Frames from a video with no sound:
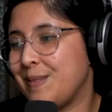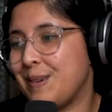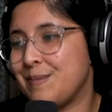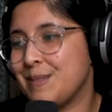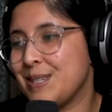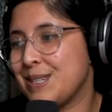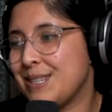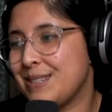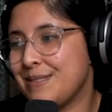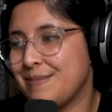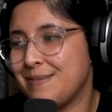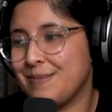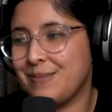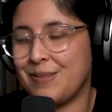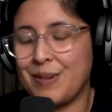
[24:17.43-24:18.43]
I'm just
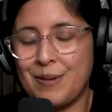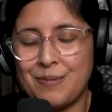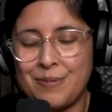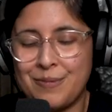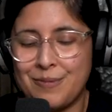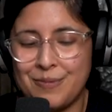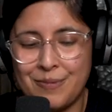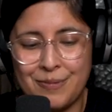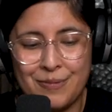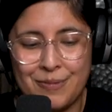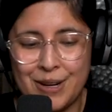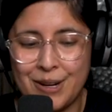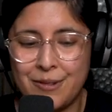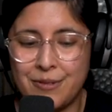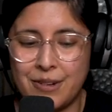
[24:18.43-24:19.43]

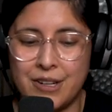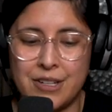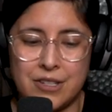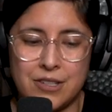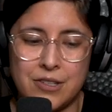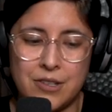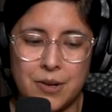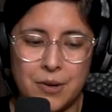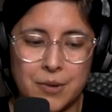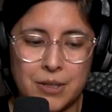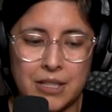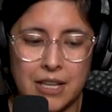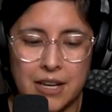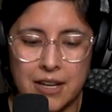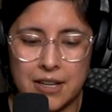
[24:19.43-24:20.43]
very, very
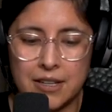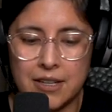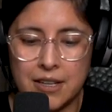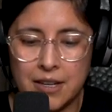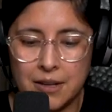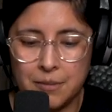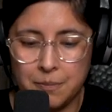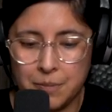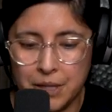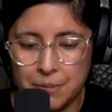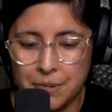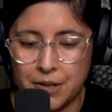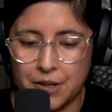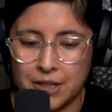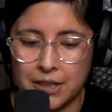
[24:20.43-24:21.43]
stoked that
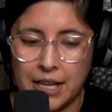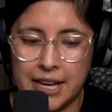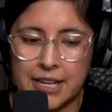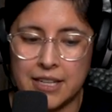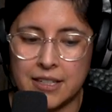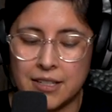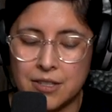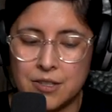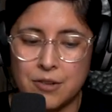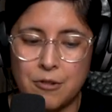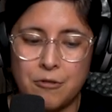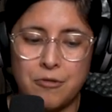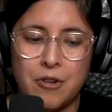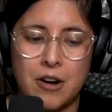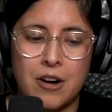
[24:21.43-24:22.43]
people are liking it so
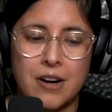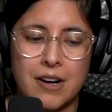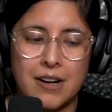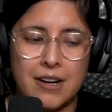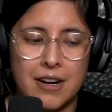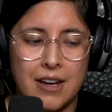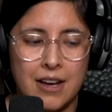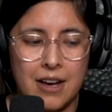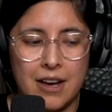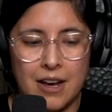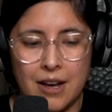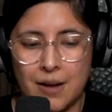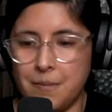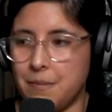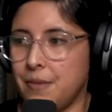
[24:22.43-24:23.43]
far.
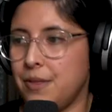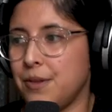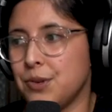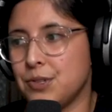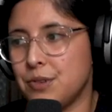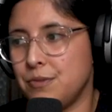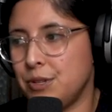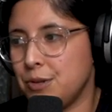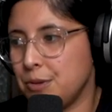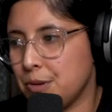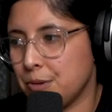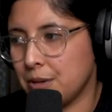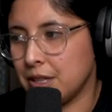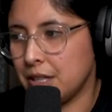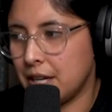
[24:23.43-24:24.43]
Um, those of you who
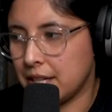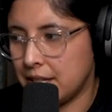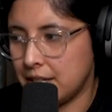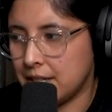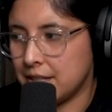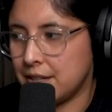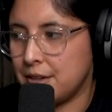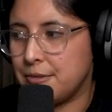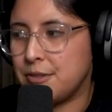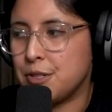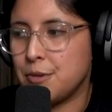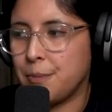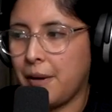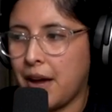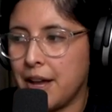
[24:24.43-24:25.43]
are lucky enough
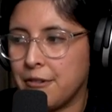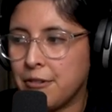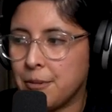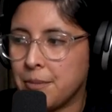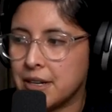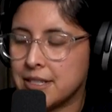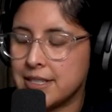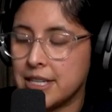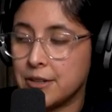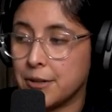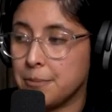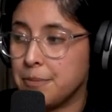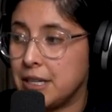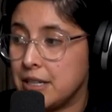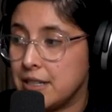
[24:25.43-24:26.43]
to buy from our
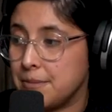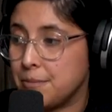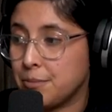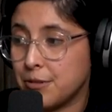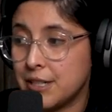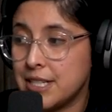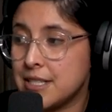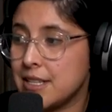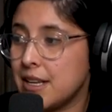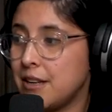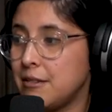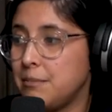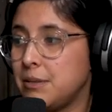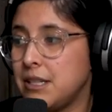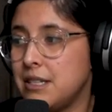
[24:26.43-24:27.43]
secret pre
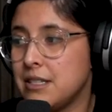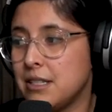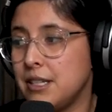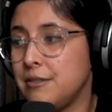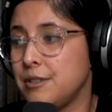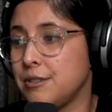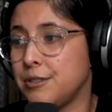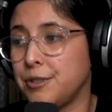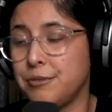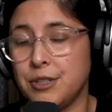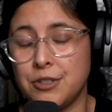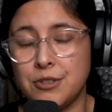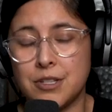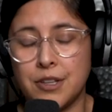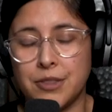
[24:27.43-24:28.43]
sale, please leave your
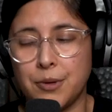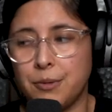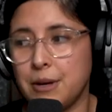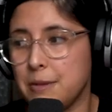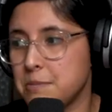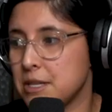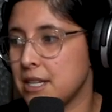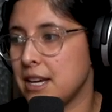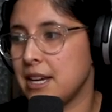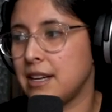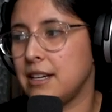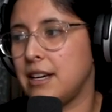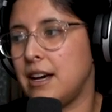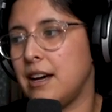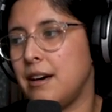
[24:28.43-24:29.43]
reviews on the
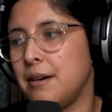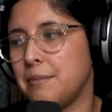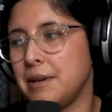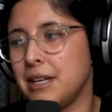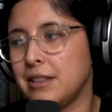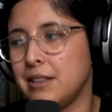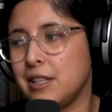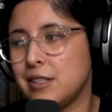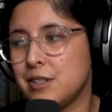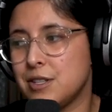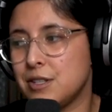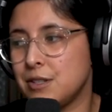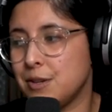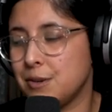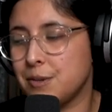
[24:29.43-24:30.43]
website um, and let
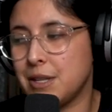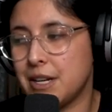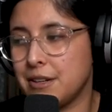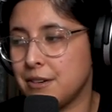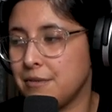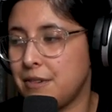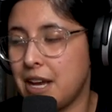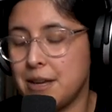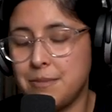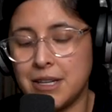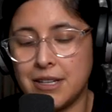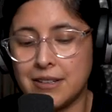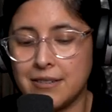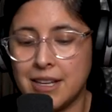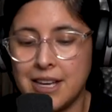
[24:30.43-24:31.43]
us know that you're
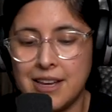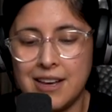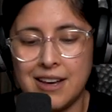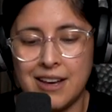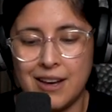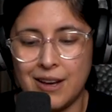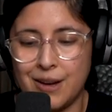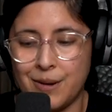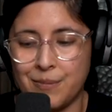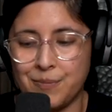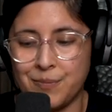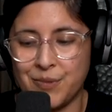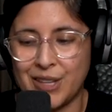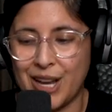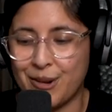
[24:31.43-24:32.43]
vibing.
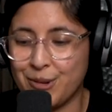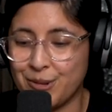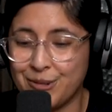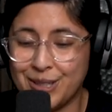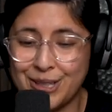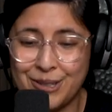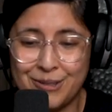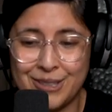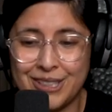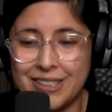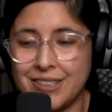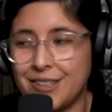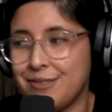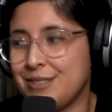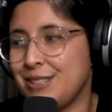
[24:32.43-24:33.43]
Um, I would really, really
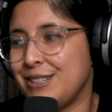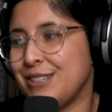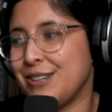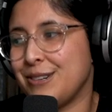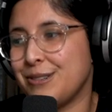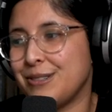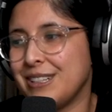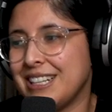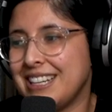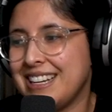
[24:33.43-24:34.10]
love to know.